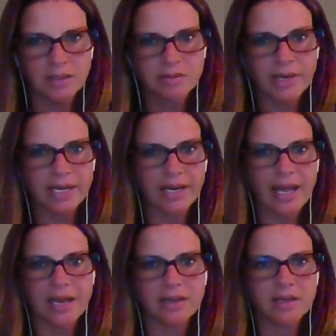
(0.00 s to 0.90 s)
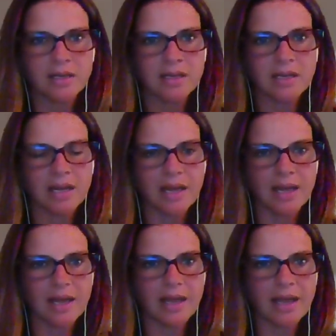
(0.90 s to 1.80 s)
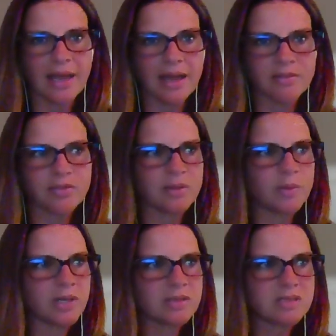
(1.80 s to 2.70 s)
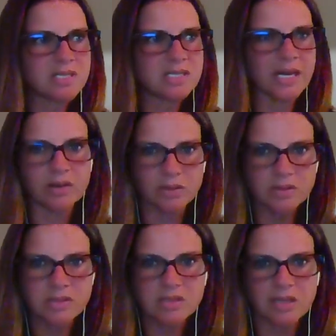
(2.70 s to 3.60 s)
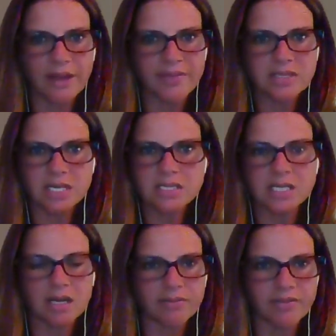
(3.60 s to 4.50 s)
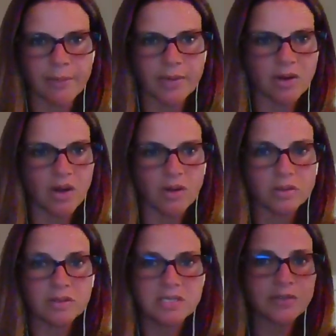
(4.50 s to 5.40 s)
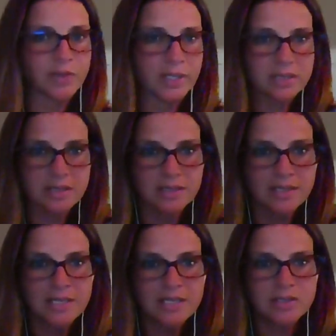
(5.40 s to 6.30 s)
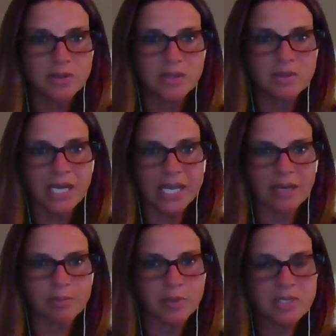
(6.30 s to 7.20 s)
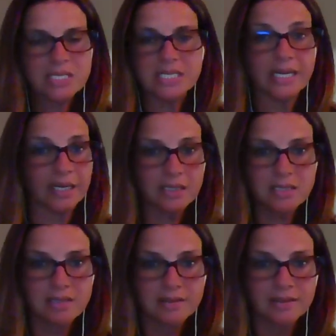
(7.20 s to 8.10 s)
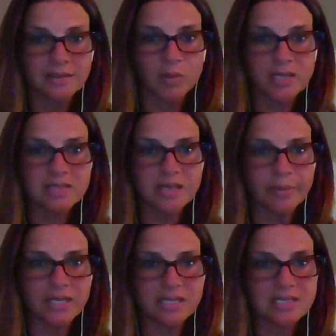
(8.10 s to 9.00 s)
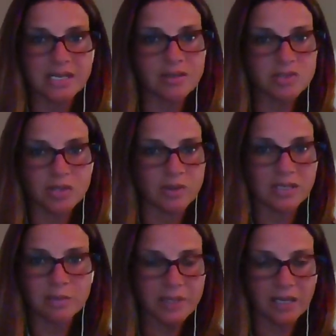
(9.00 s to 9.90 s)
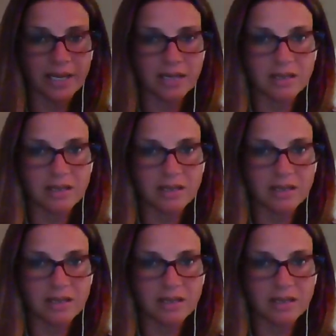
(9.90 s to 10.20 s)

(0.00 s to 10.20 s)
right? And everyone's cells and the testing of them are all different. So you can't predict what somebody's cells are going to be like,